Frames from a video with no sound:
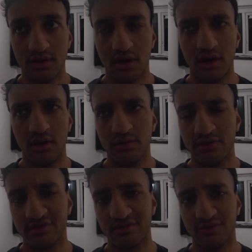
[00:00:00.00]
I don't
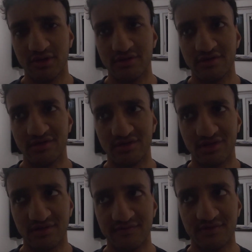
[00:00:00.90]
know its abilities and
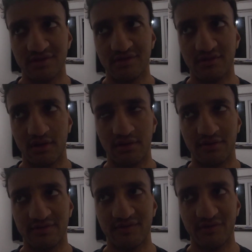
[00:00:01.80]
stuff. I don't
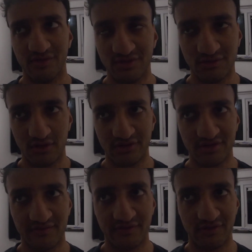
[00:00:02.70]
know. It's very strong. It's
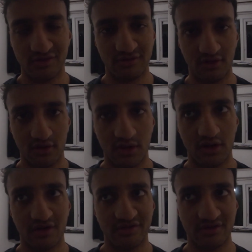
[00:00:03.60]
got very strong
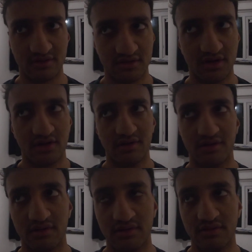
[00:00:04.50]
claws. It can
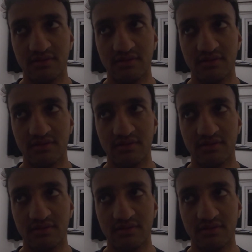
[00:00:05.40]
tear